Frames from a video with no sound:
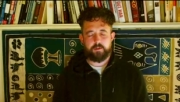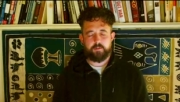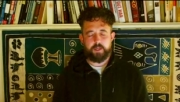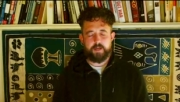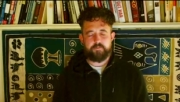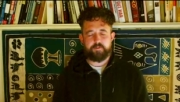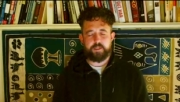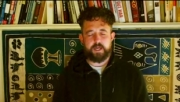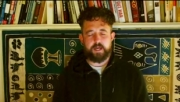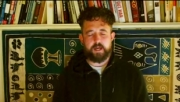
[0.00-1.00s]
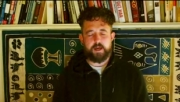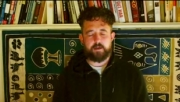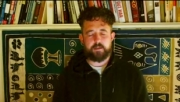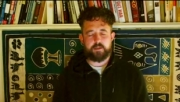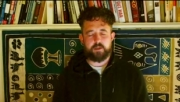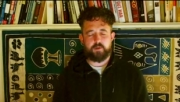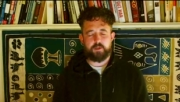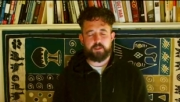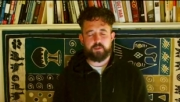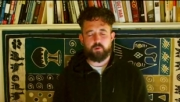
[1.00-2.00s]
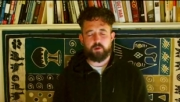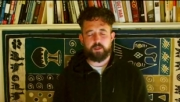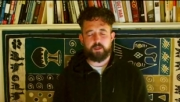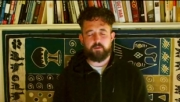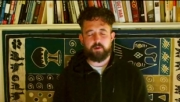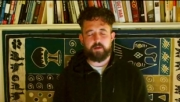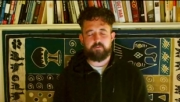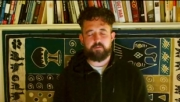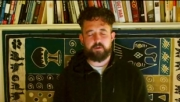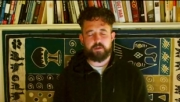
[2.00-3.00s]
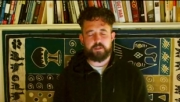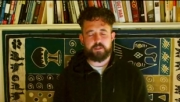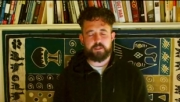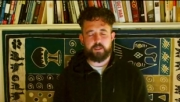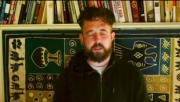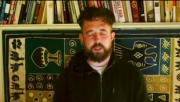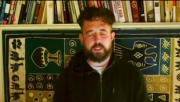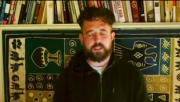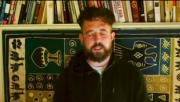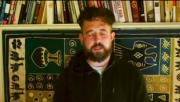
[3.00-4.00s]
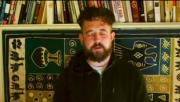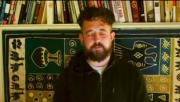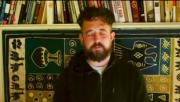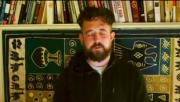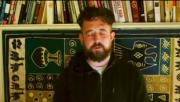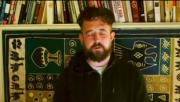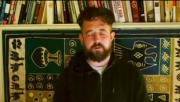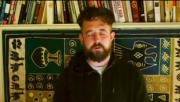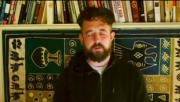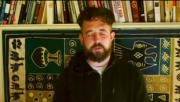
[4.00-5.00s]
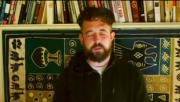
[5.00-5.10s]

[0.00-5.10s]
But every day our stomach is working away for us, digesting our food,